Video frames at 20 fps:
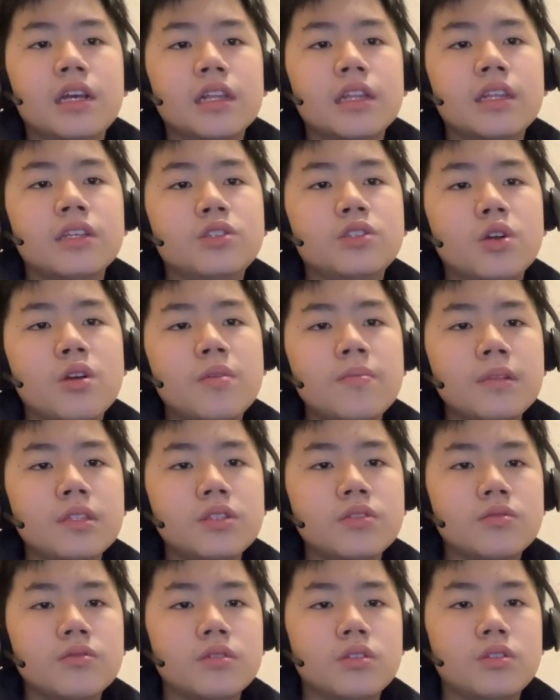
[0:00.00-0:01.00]
the
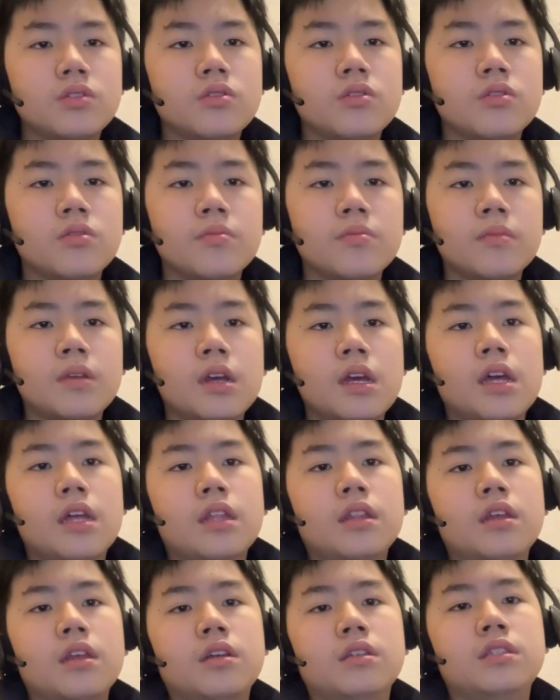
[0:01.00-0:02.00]
Germans resumed
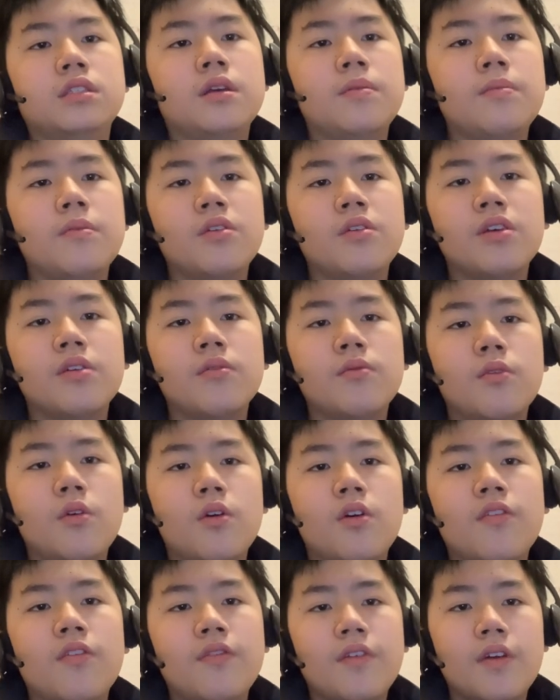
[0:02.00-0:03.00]
the submarine
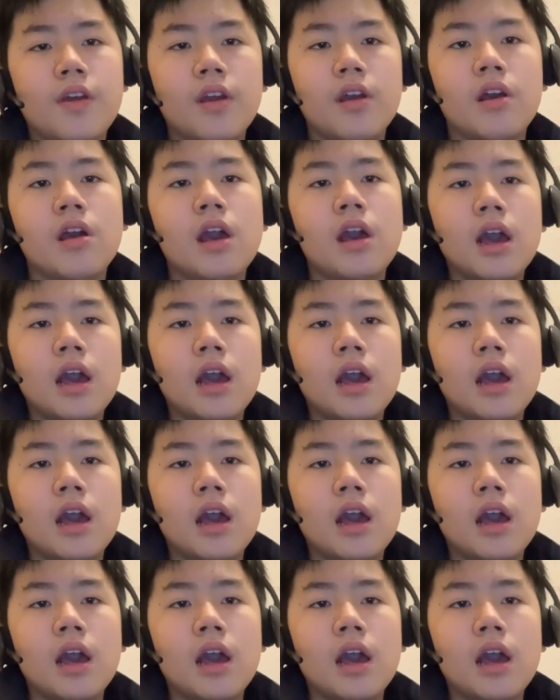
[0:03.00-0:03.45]
warfare